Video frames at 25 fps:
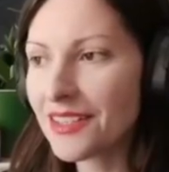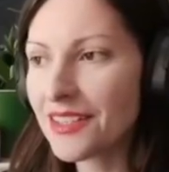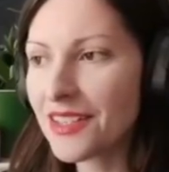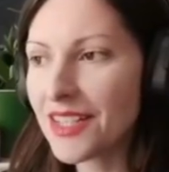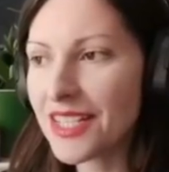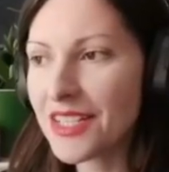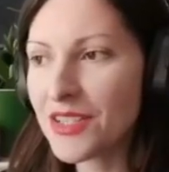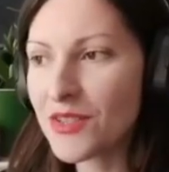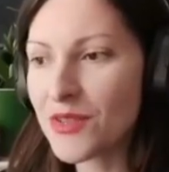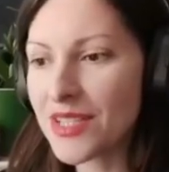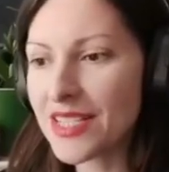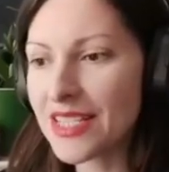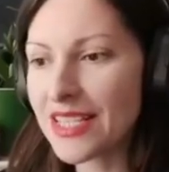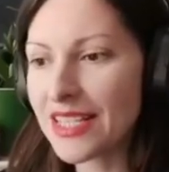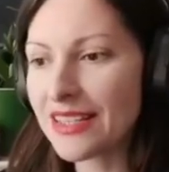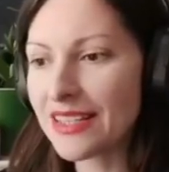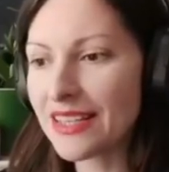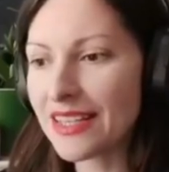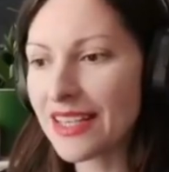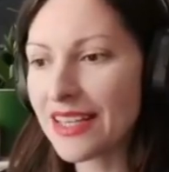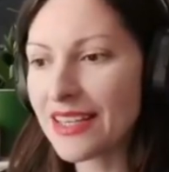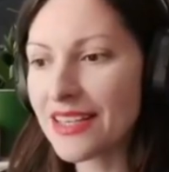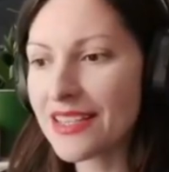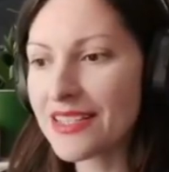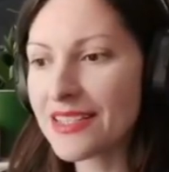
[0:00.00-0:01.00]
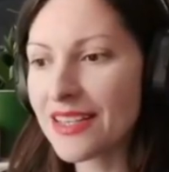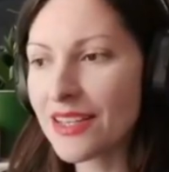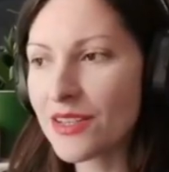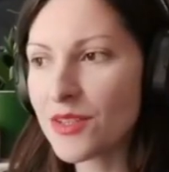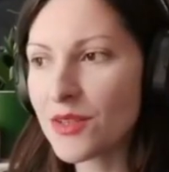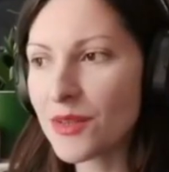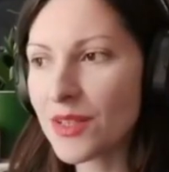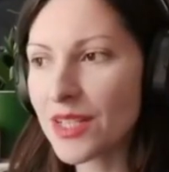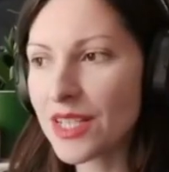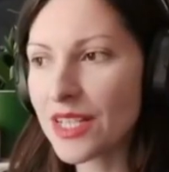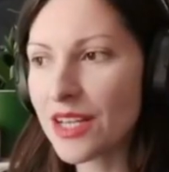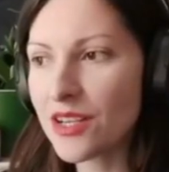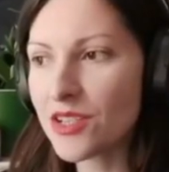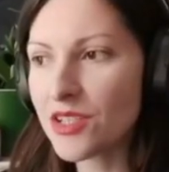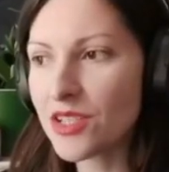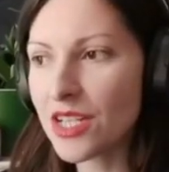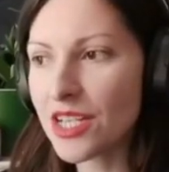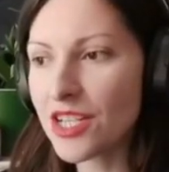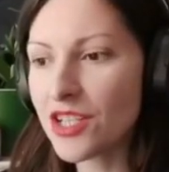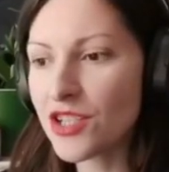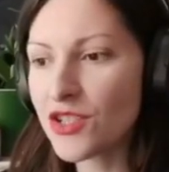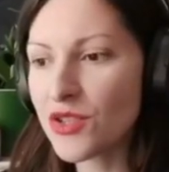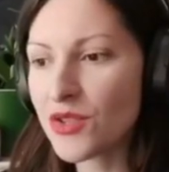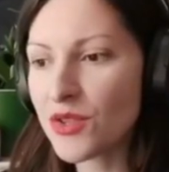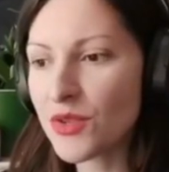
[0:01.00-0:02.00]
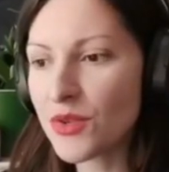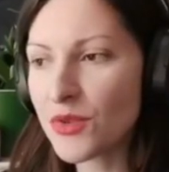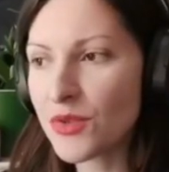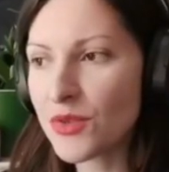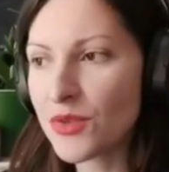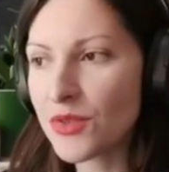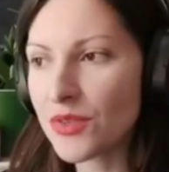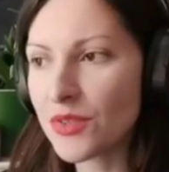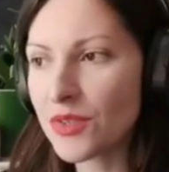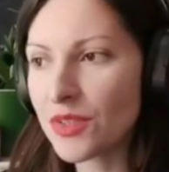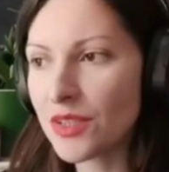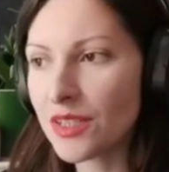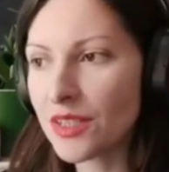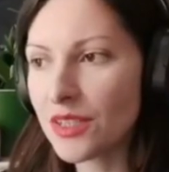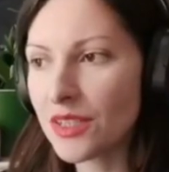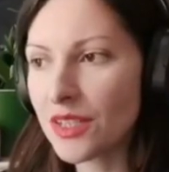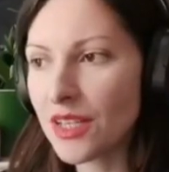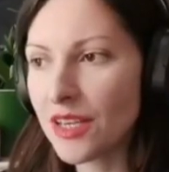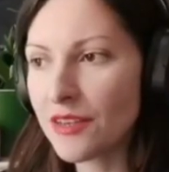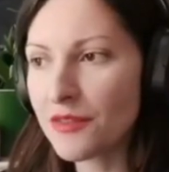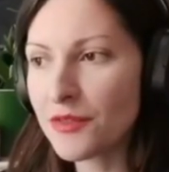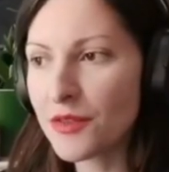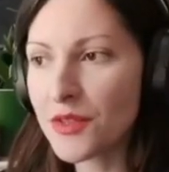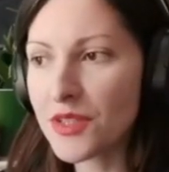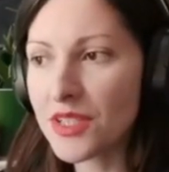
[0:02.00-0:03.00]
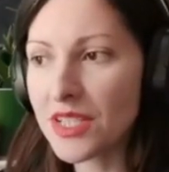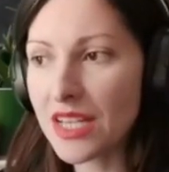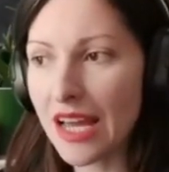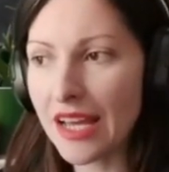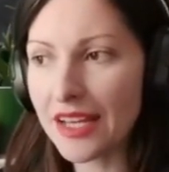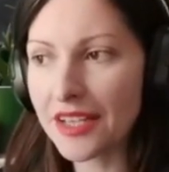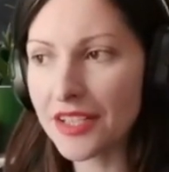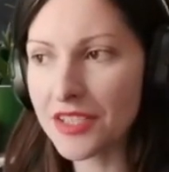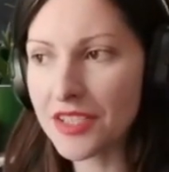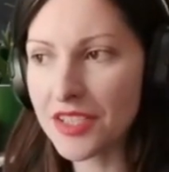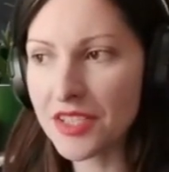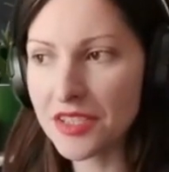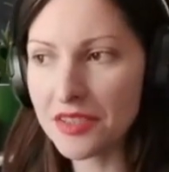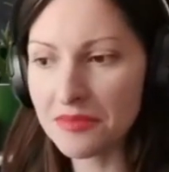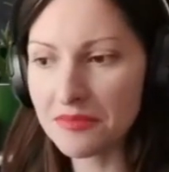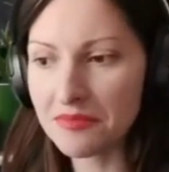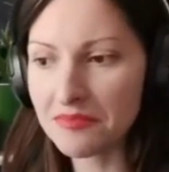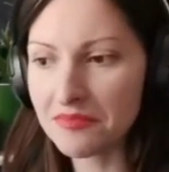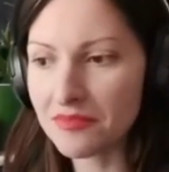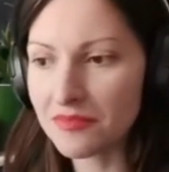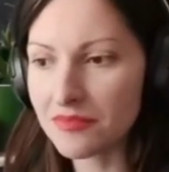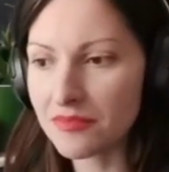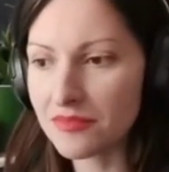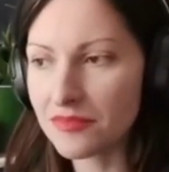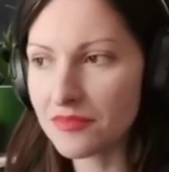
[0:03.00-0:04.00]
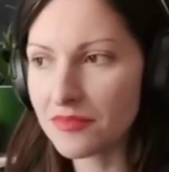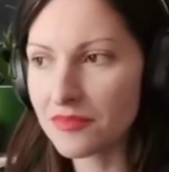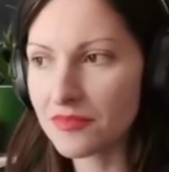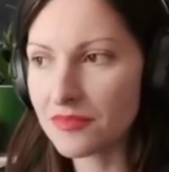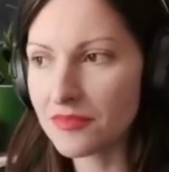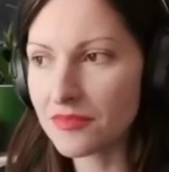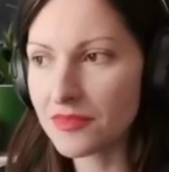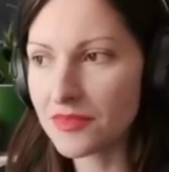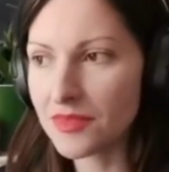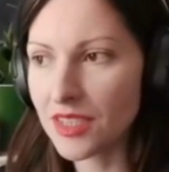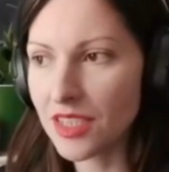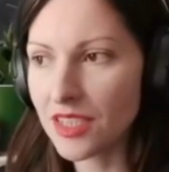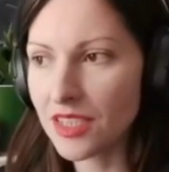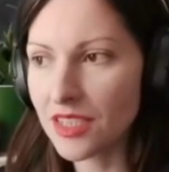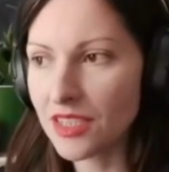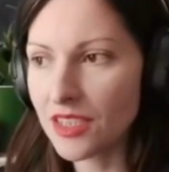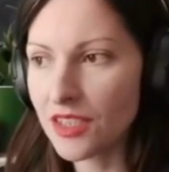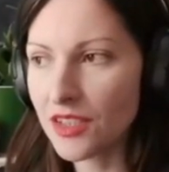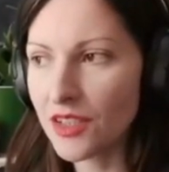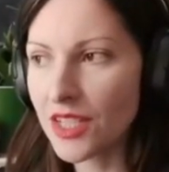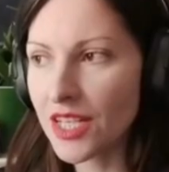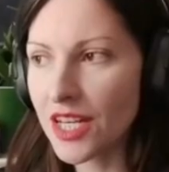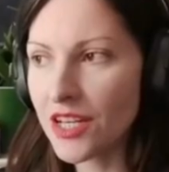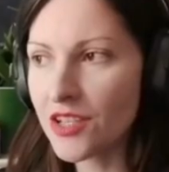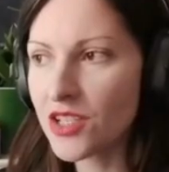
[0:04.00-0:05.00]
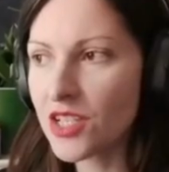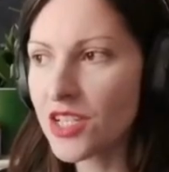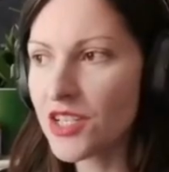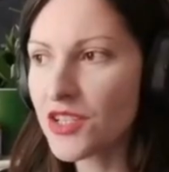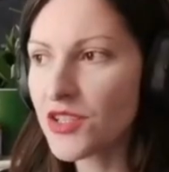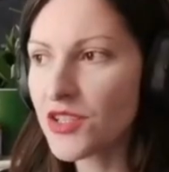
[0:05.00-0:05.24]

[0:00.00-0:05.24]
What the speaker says: Another interesting thing is that you can actually choose, if you're tired, you can